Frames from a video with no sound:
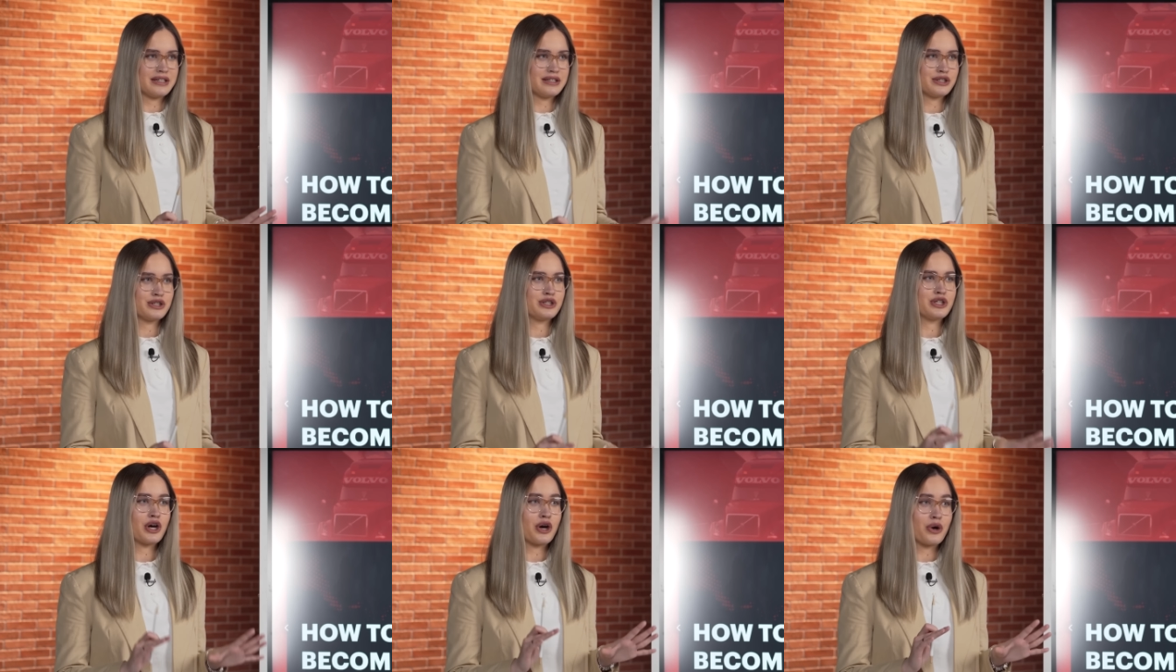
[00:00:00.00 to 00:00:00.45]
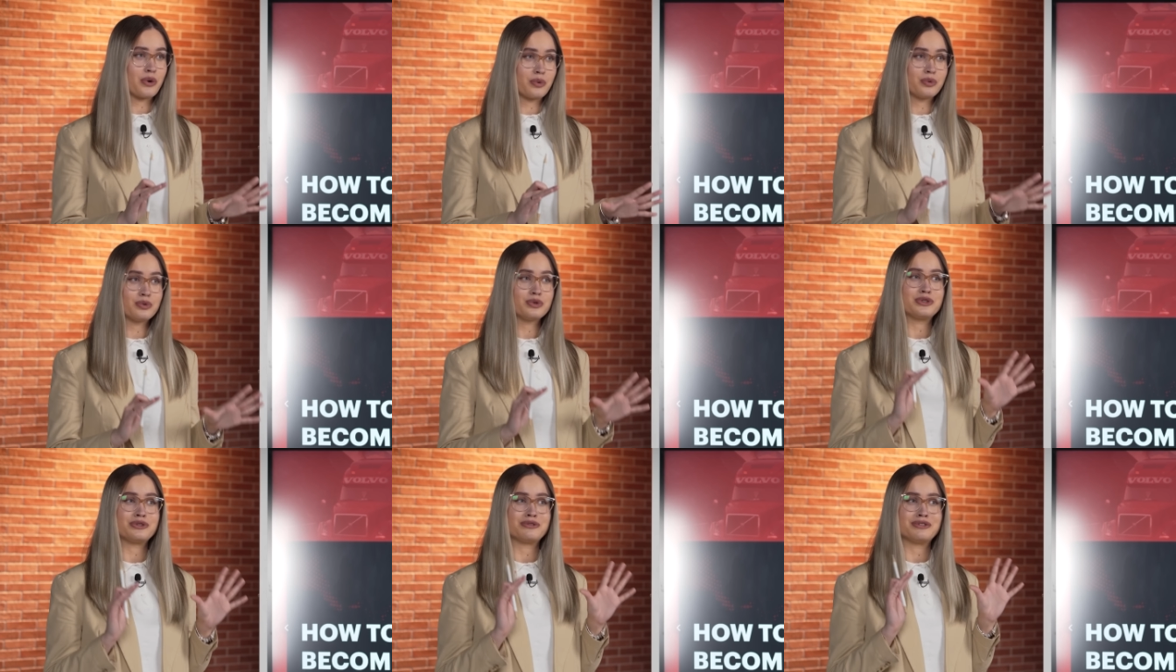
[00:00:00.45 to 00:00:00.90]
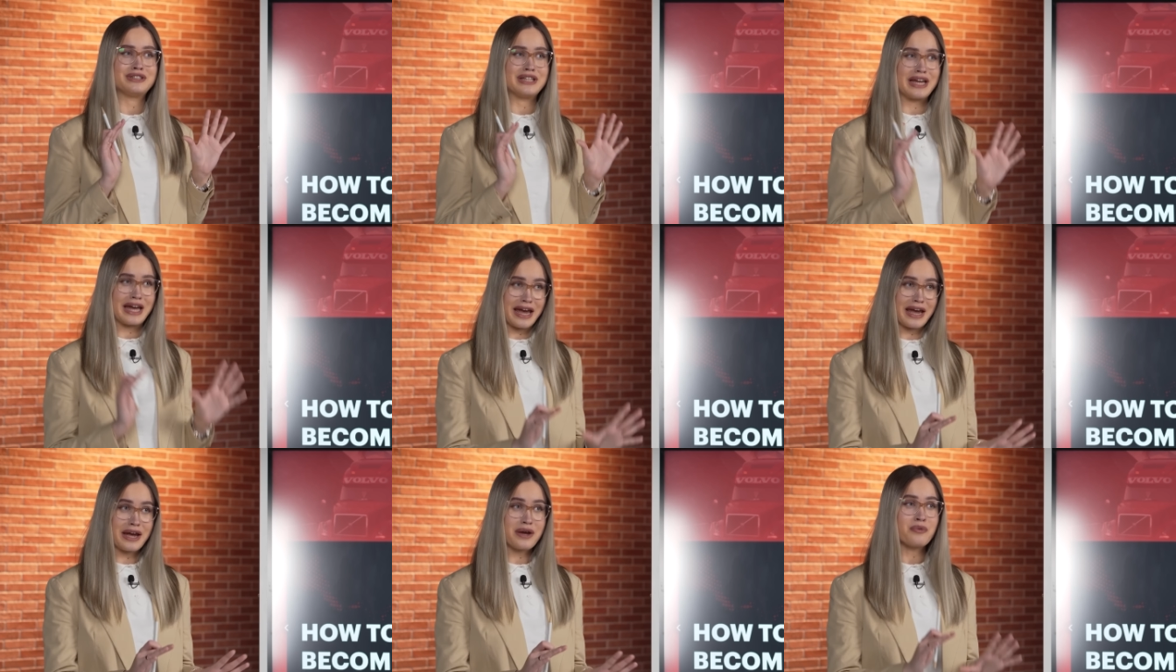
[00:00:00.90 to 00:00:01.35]
So
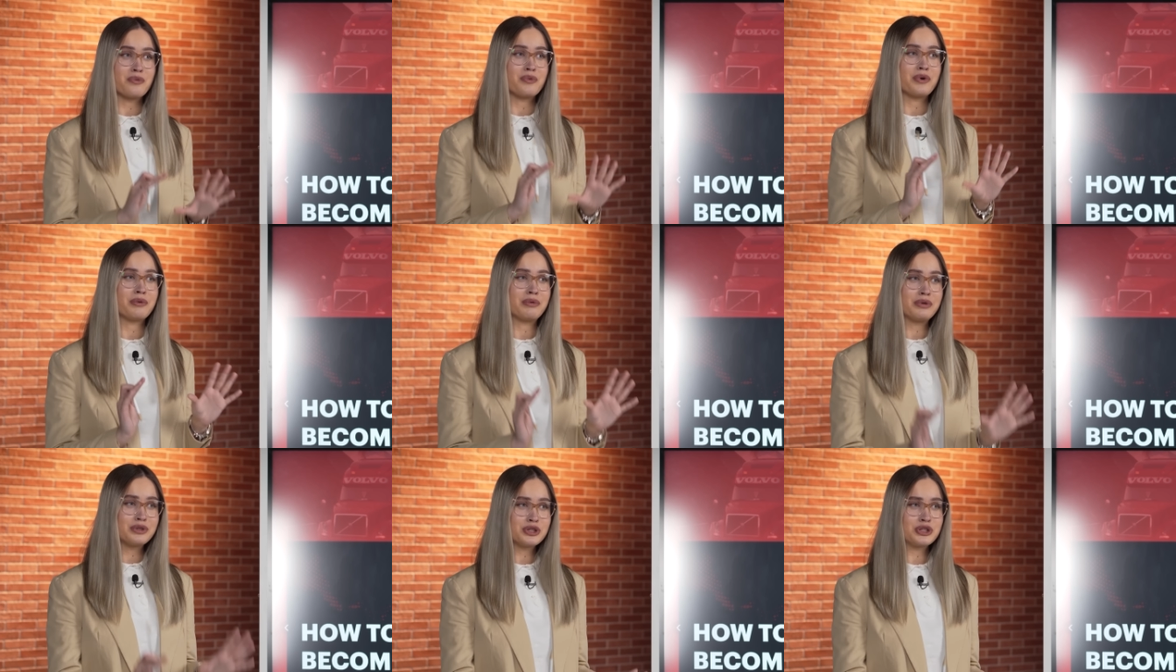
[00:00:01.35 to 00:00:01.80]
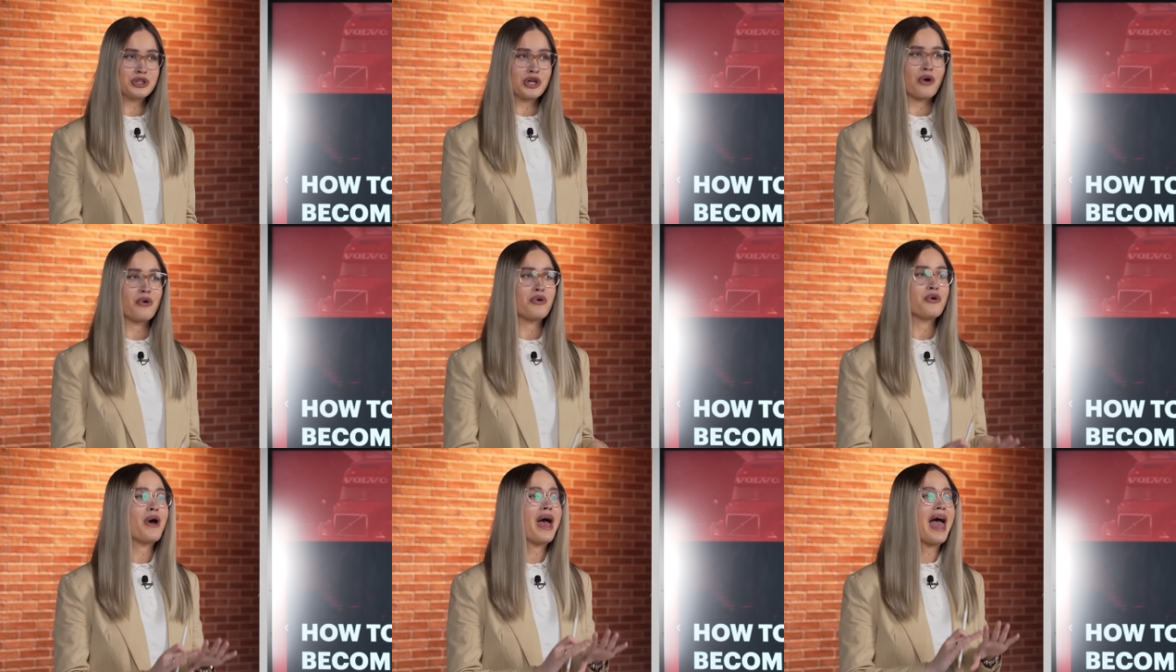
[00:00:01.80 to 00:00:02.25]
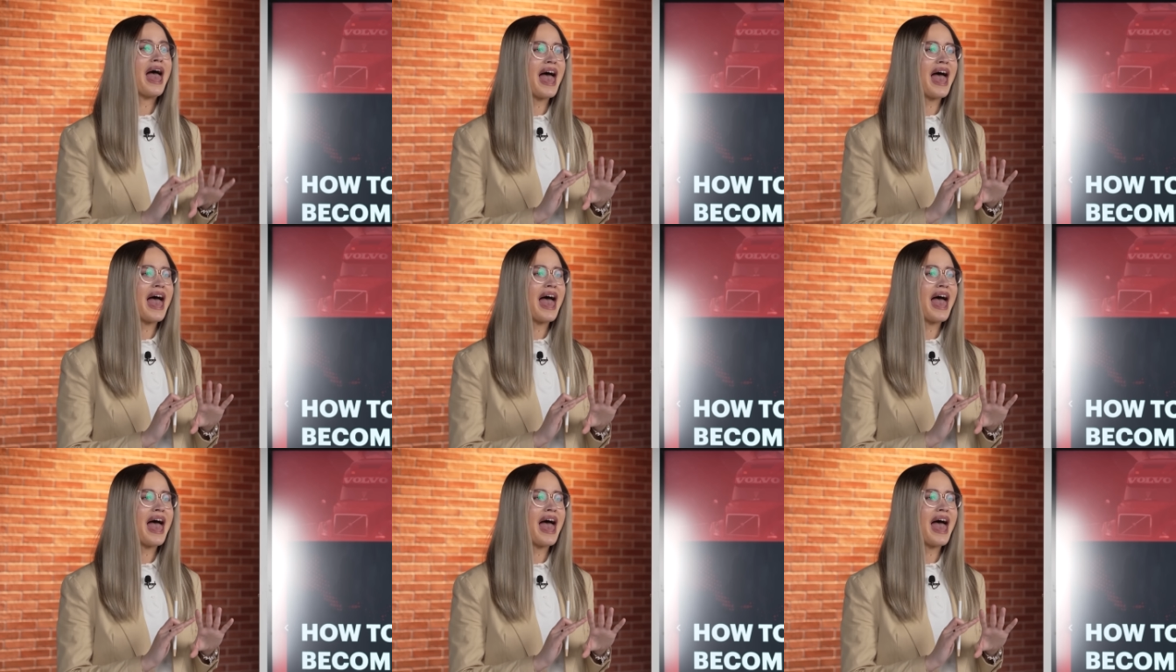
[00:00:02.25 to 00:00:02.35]
today we will show you